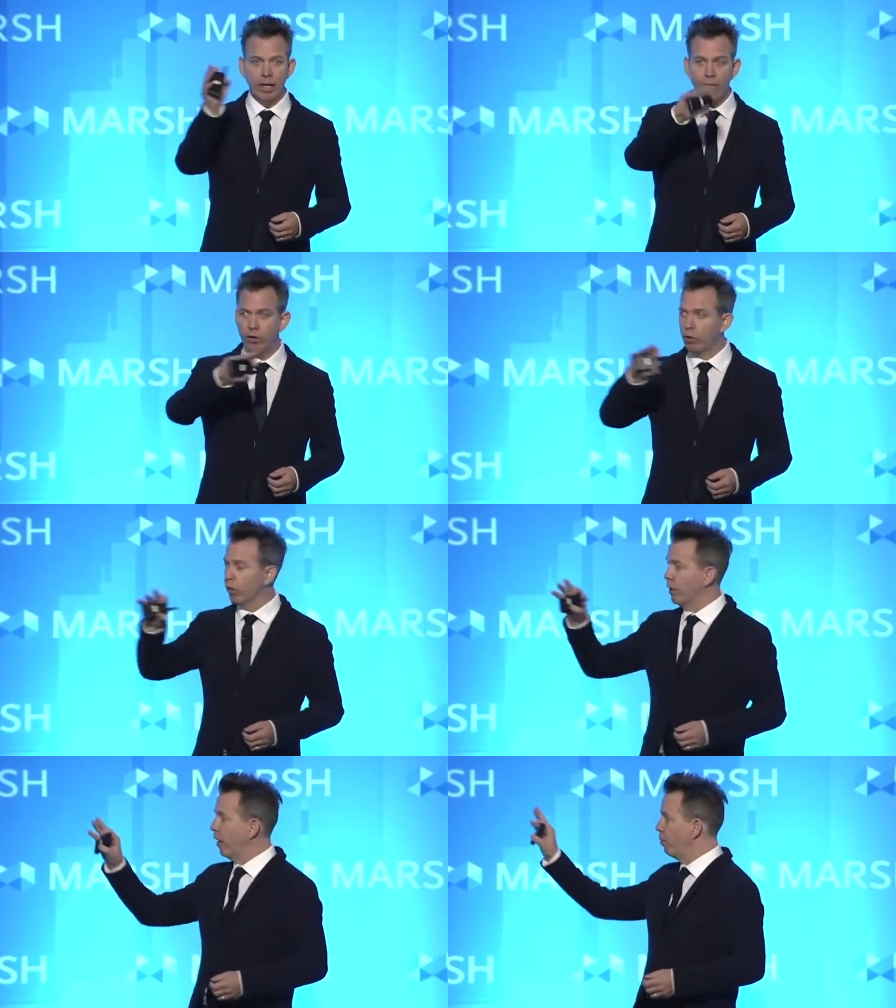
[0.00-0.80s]
if you were
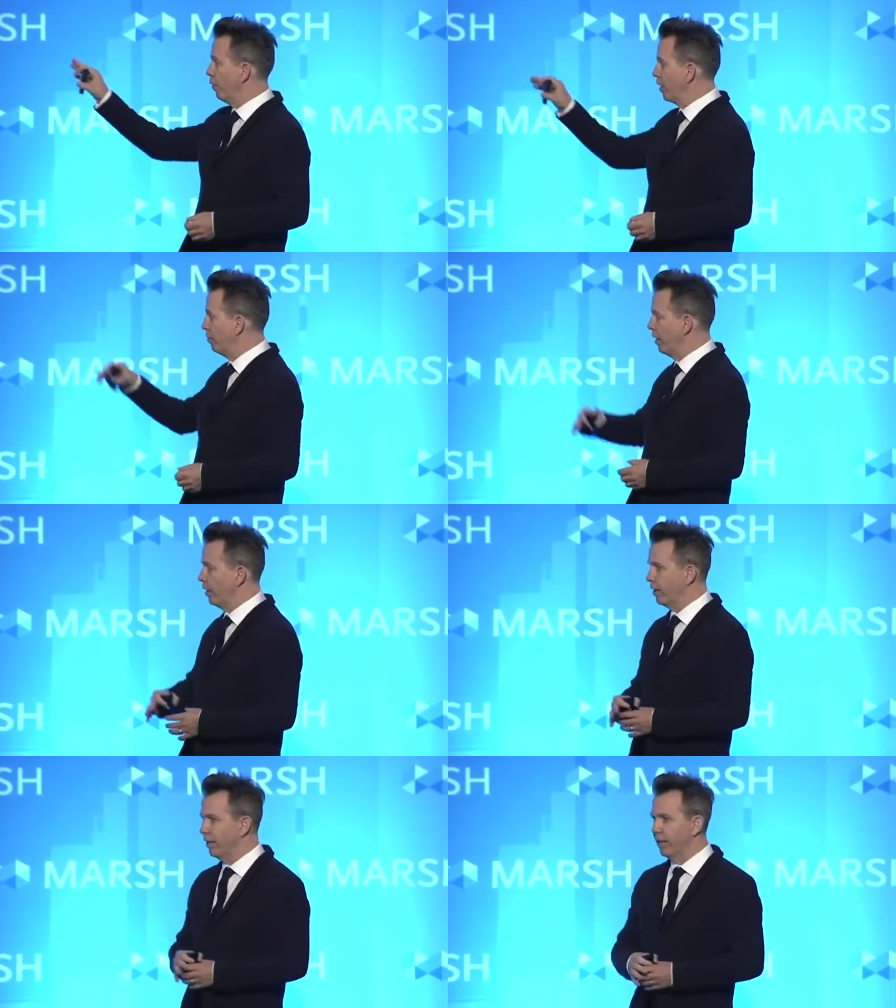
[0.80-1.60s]
to allow
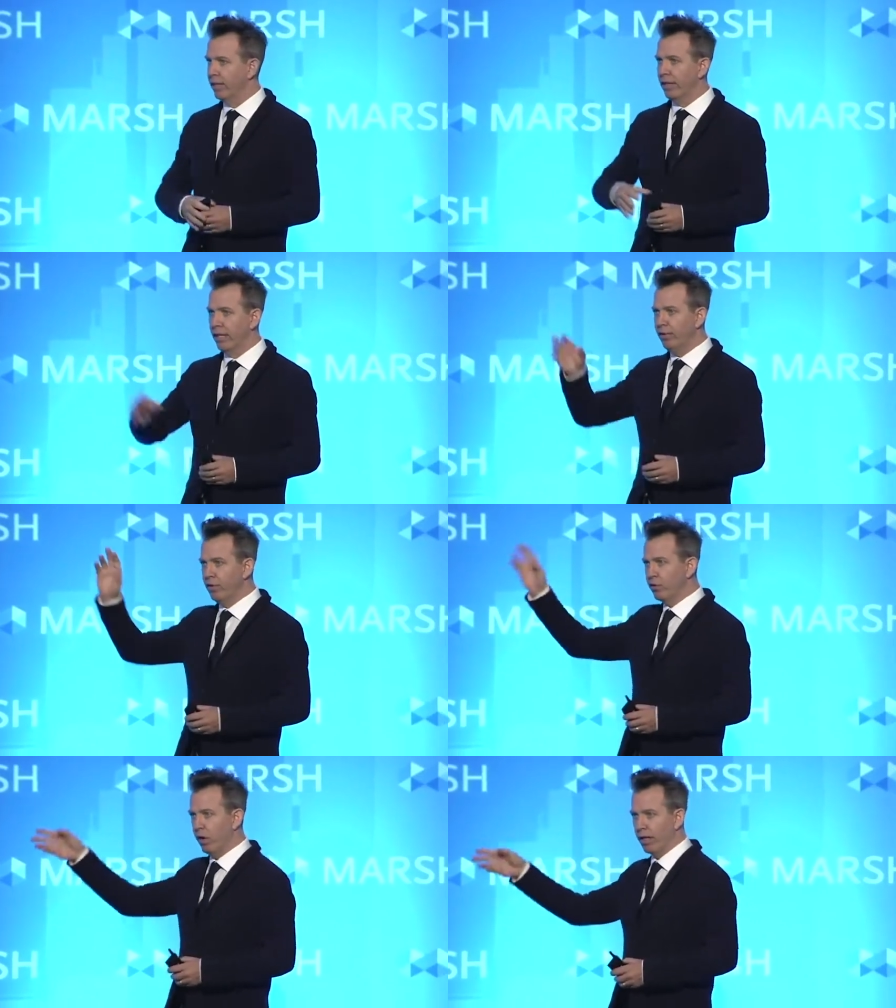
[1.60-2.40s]
Pokemon, if
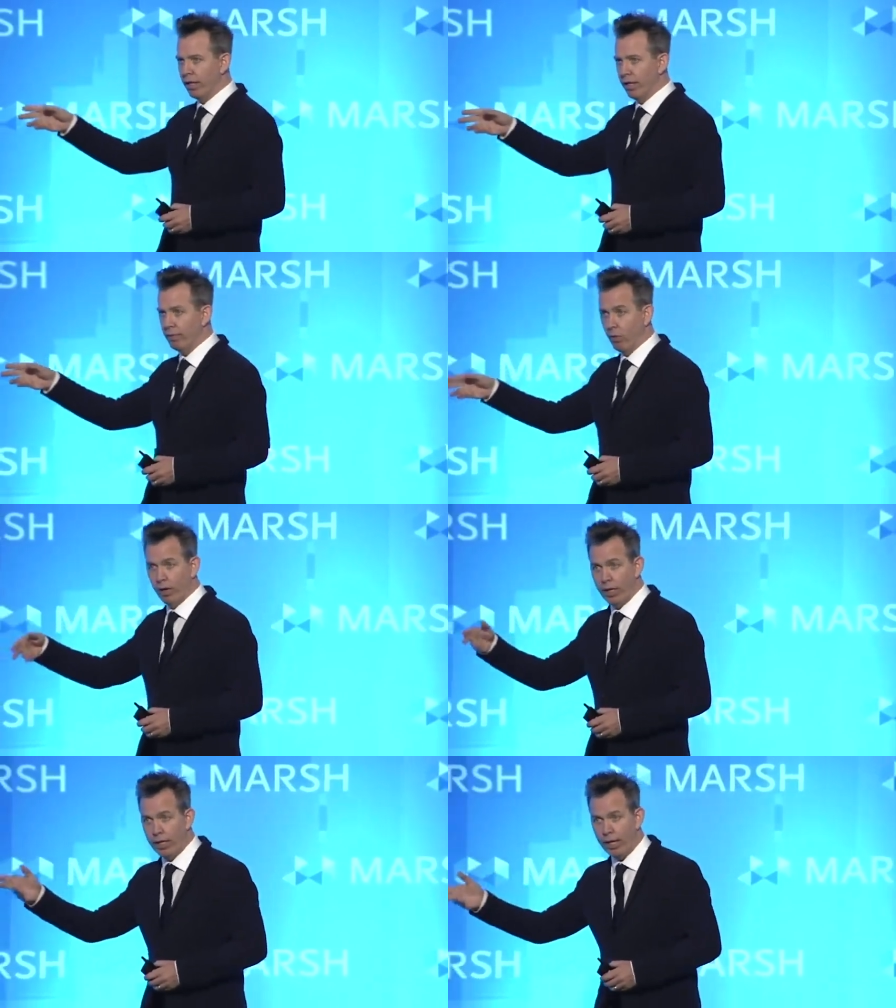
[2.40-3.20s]
you talk to them or
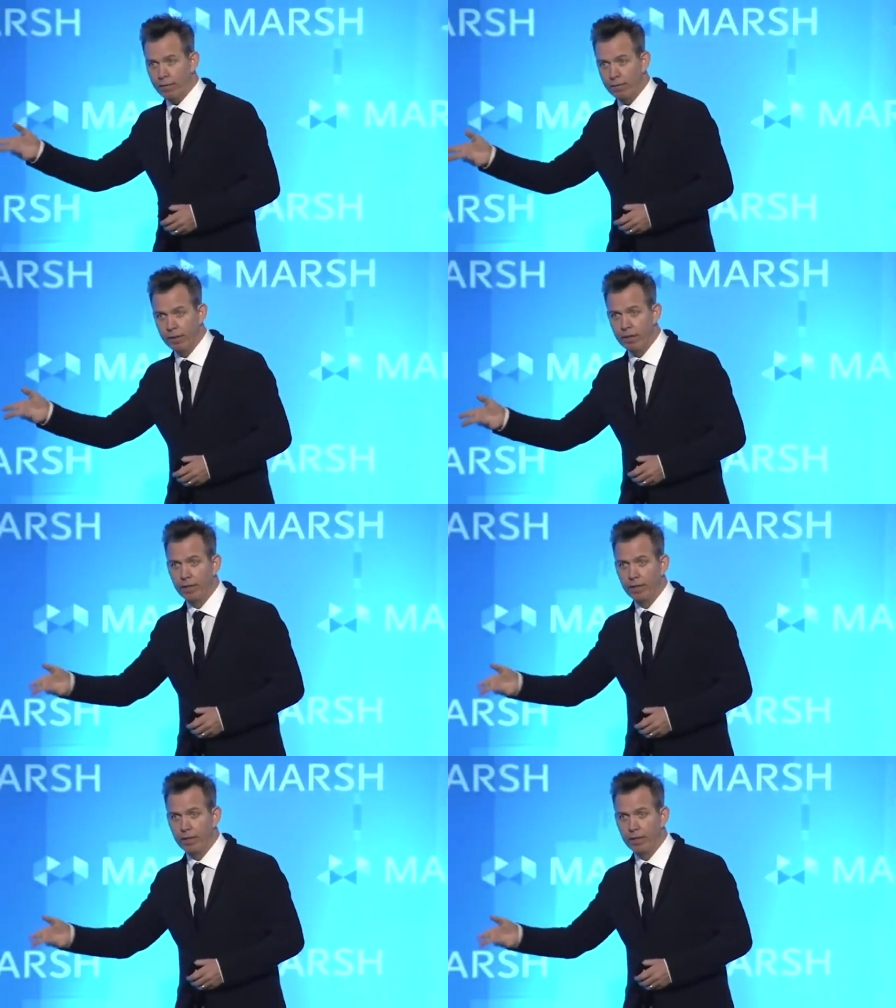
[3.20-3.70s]
any game,